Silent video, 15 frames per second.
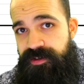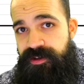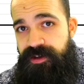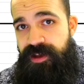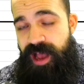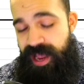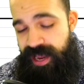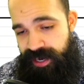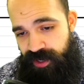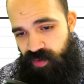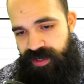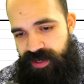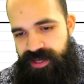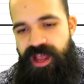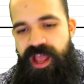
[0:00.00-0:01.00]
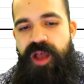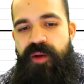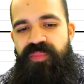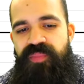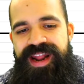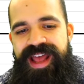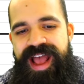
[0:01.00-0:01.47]
I agree.
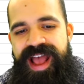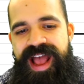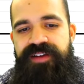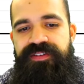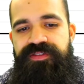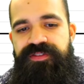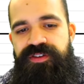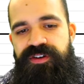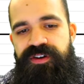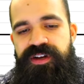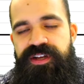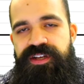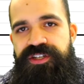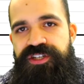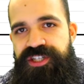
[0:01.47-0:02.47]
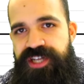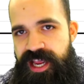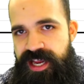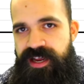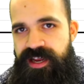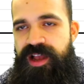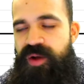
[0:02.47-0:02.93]
But after
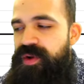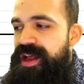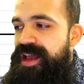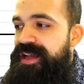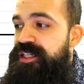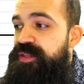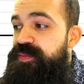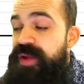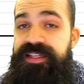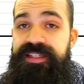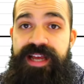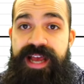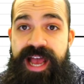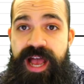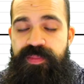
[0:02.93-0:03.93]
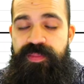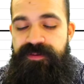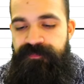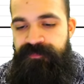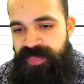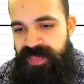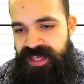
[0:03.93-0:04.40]
Shanghai, what I expect to happen
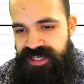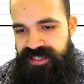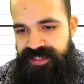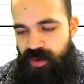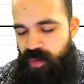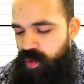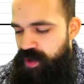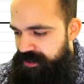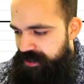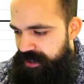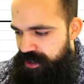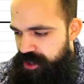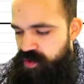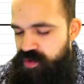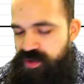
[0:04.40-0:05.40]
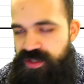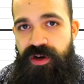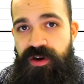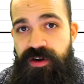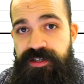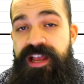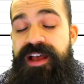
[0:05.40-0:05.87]
is that once that queue
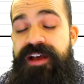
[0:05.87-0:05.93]
starts,